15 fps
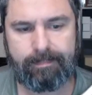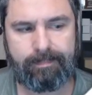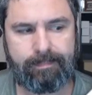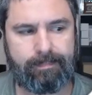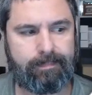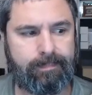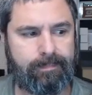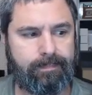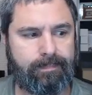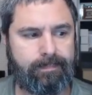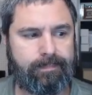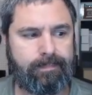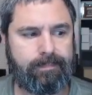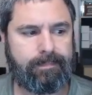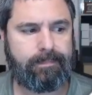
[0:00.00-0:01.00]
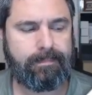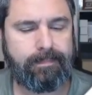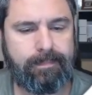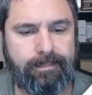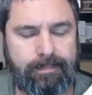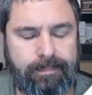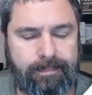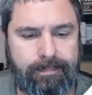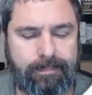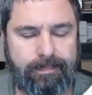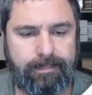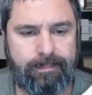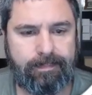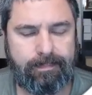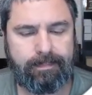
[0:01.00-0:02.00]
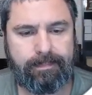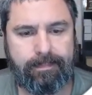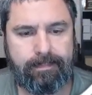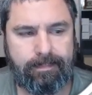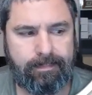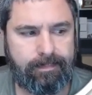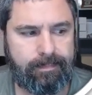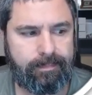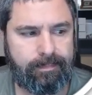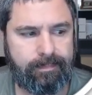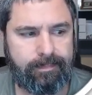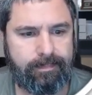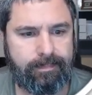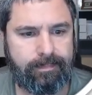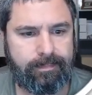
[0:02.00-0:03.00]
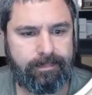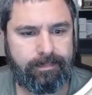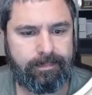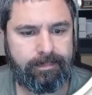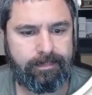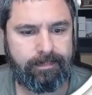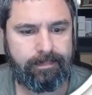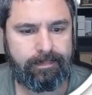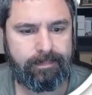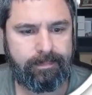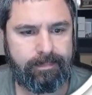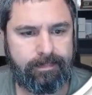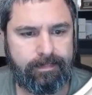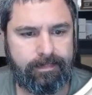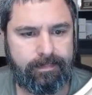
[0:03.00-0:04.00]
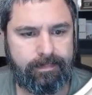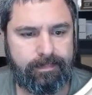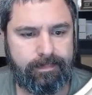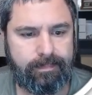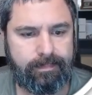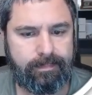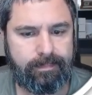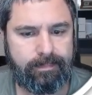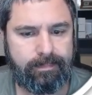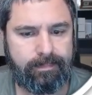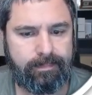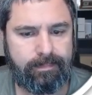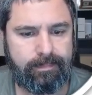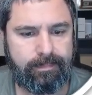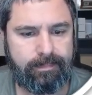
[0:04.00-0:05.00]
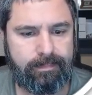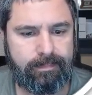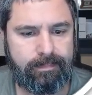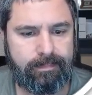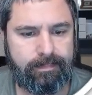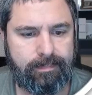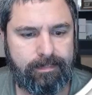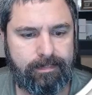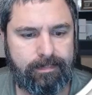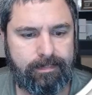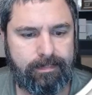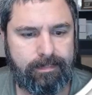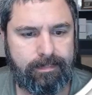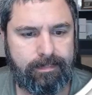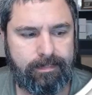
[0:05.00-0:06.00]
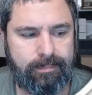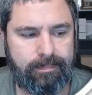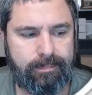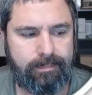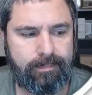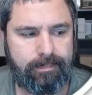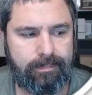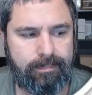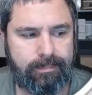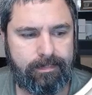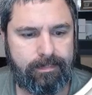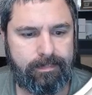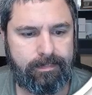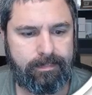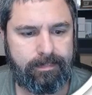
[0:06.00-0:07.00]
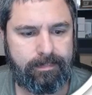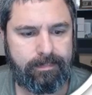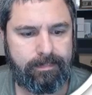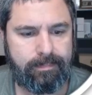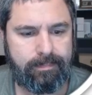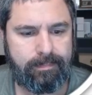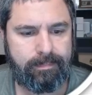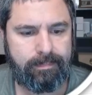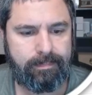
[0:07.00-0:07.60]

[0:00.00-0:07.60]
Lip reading: (no one is talking)